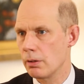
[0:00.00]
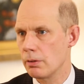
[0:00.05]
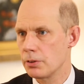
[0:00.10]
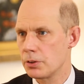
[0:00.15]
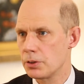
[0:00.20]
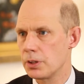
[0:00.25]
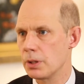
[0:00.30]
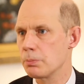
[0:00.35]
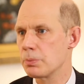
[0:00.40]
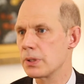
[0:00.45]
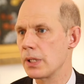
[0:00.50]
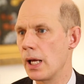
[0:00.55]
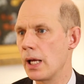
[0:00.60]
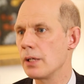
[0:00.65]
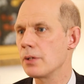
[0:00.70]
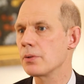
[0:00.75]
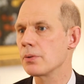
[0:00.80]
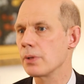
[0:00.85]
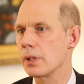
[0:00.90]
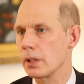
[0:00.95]
ships
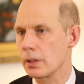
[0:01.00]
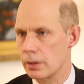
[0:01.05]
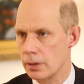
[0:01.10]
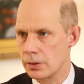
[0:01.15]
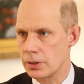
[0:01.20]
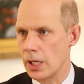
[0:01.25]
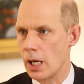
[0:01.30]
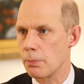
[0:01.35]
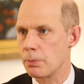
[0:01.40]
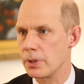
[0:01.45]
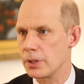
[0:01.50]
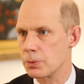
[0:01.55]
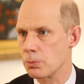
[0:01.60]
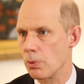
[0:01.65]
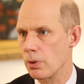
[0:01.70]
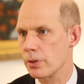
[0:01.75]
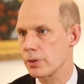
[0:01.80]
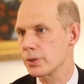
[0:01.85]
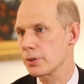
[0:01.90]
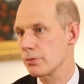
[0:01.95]
entering Japanese
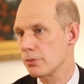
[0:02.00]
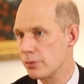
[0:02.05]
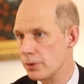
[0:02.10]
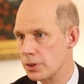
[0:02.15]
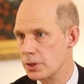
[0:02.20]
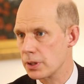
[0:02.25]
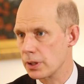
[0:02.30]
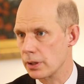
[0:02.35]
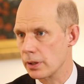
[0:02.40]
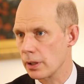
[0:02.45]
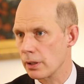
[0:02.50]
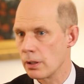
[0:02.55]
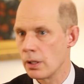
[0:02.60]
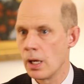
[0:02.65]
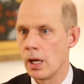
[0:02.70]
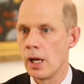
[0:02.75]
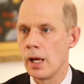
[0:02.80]
waters and fishing there.